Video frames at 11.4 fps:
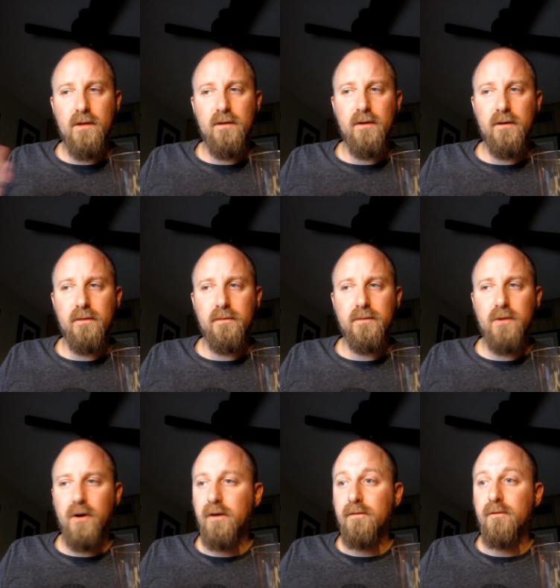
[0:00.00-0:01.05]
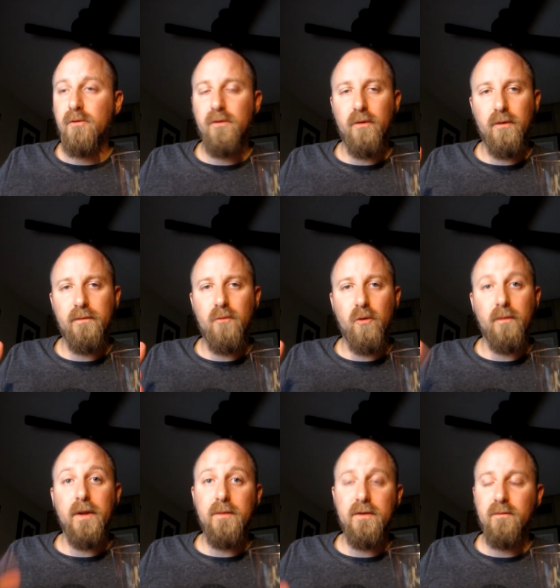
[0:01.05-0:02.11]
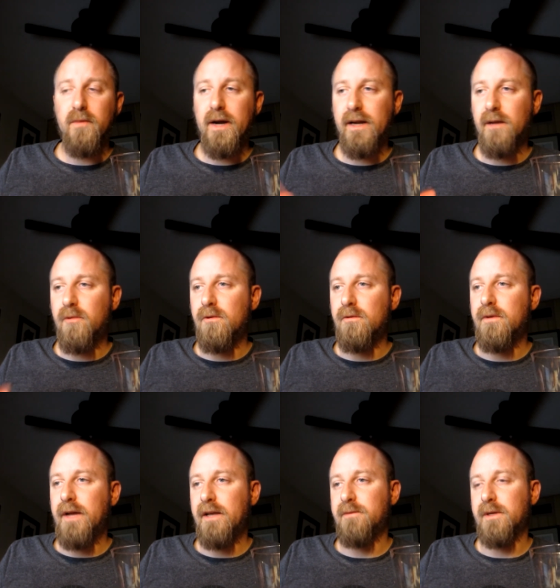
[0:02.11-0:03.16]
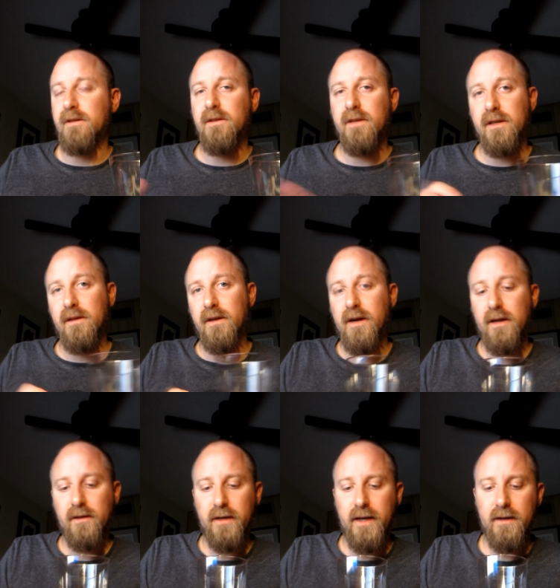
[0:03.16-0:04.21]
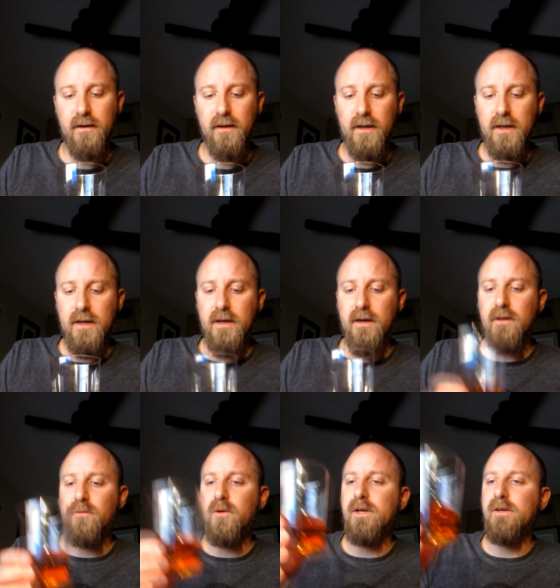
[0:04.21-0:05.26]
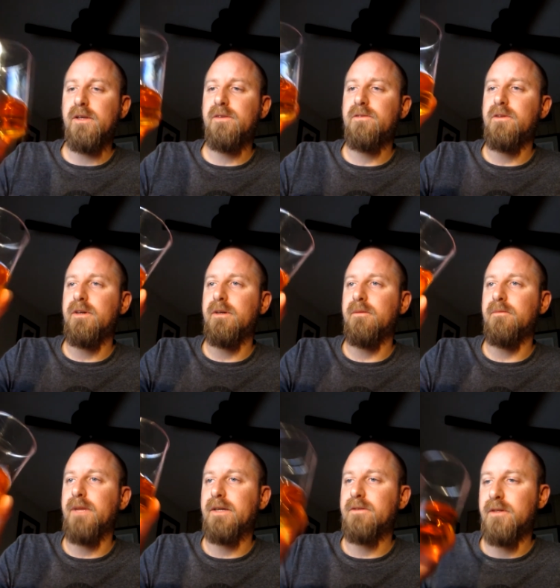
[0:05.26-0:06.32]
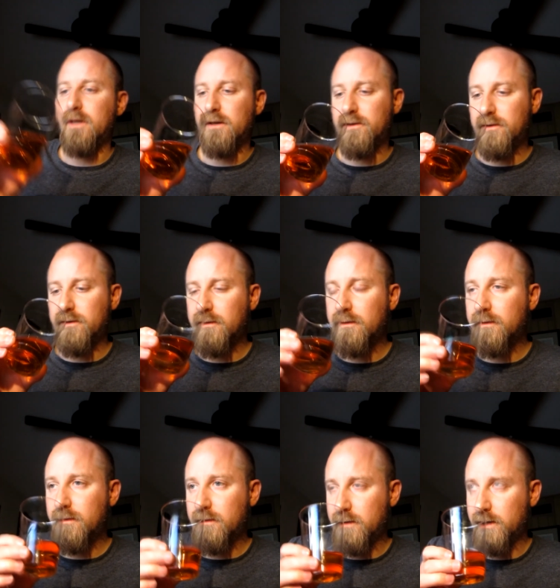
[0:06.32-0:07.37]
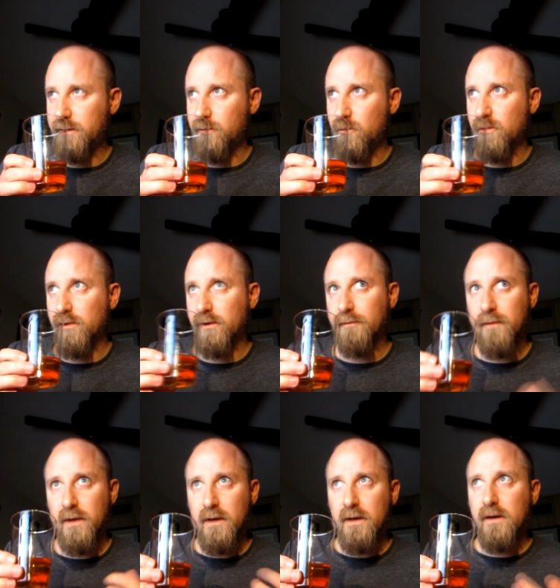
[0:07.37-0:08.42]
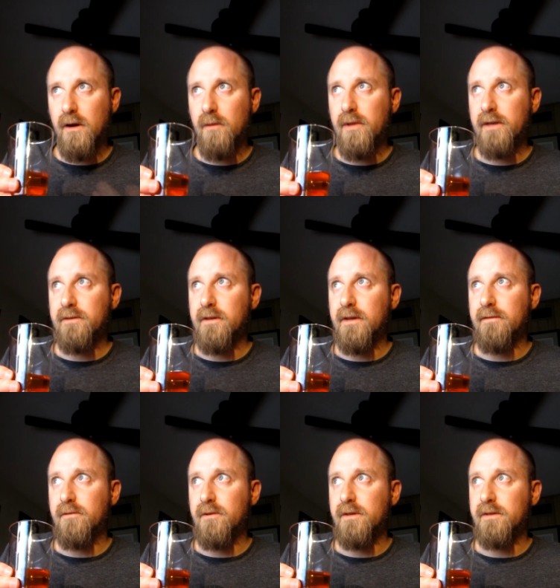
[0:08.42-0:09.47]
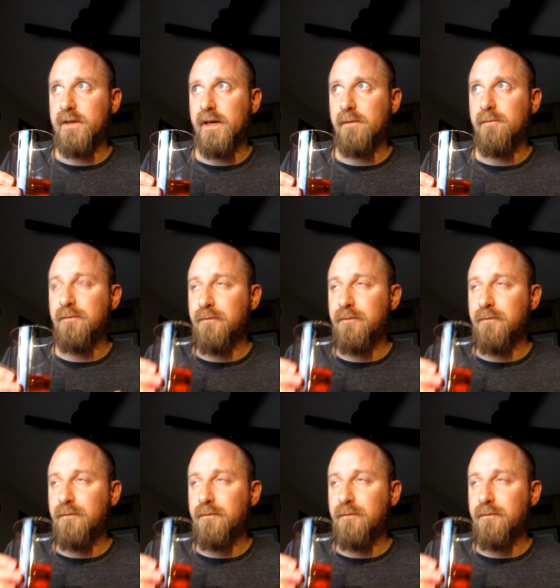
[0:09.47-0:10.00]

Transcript: um, darker fruit, or or maybe even pineapple aspect that the Inland Island had. Uh, the Wyeast um, actually tastes tastes more complex on that fruity side.